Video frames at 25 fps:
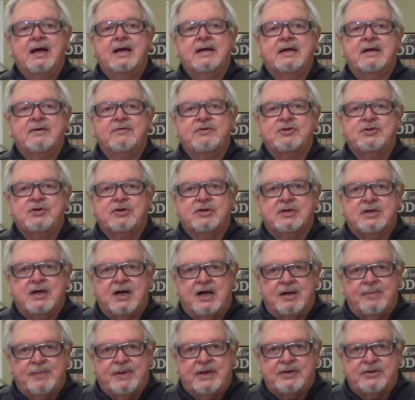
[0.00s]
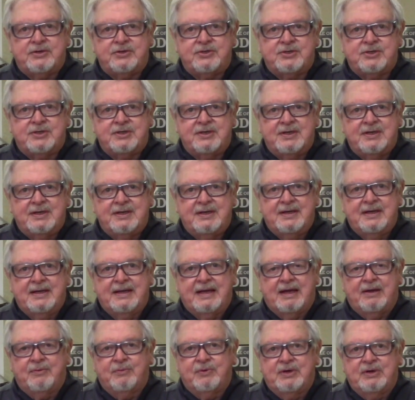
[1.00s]
give us your comments,
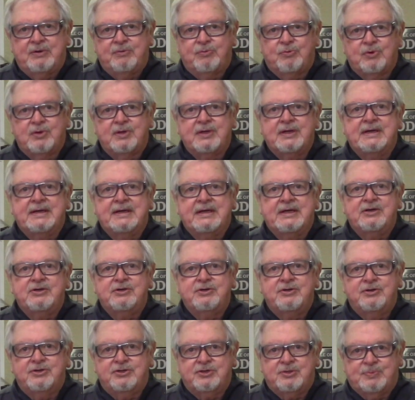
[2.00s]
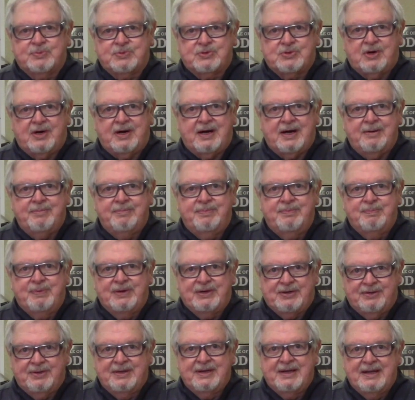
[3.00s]
and we really need you to subscribe.
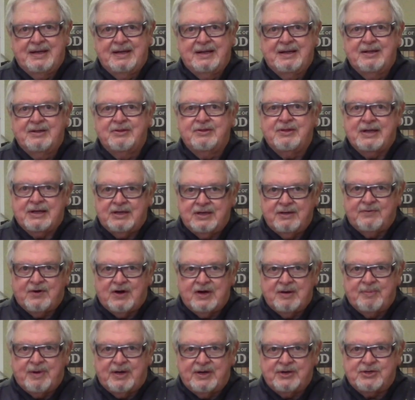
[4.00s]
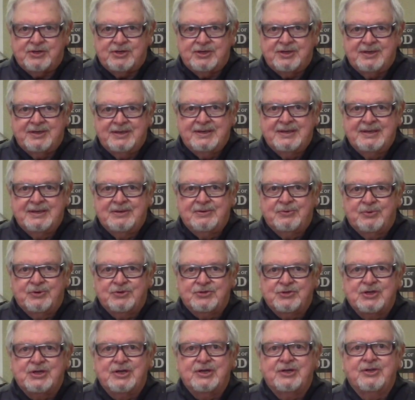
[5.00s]
But thank you very much. We'll
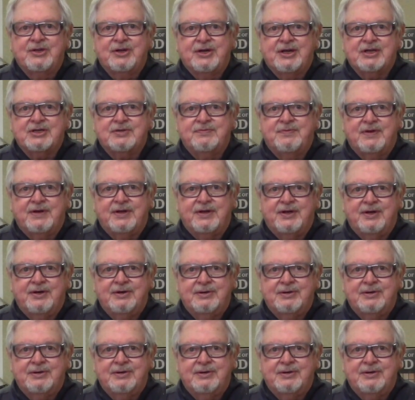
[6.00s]
see you in the next video.